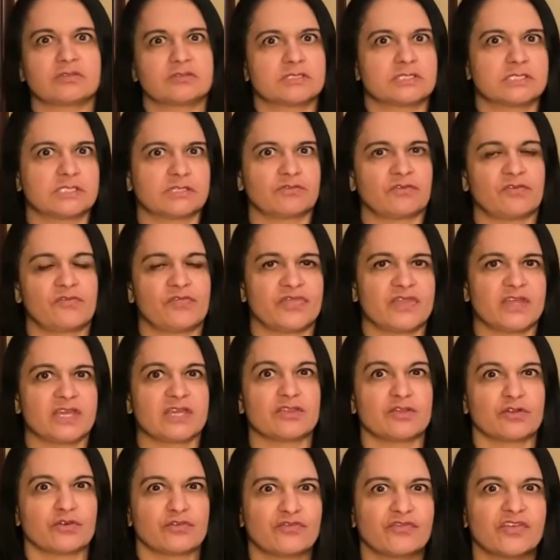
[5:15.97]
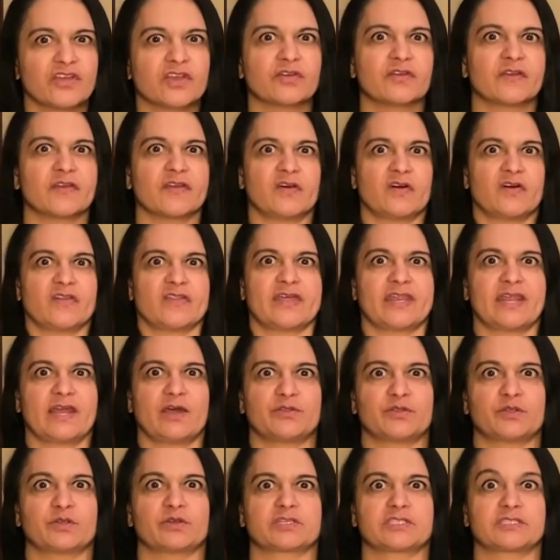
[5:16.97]
different they're figuring all that
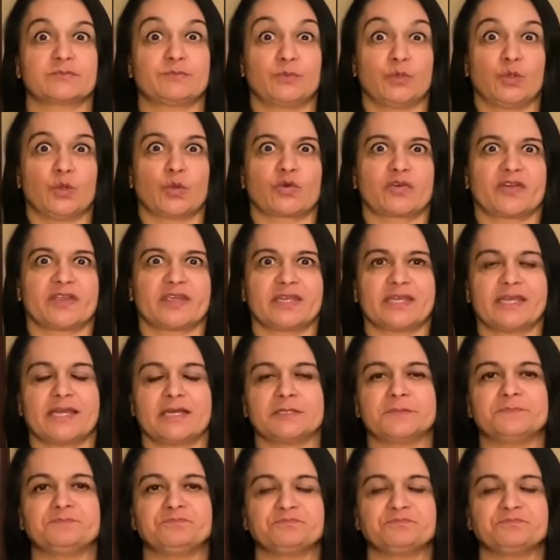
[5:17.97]
out. They're exploring now.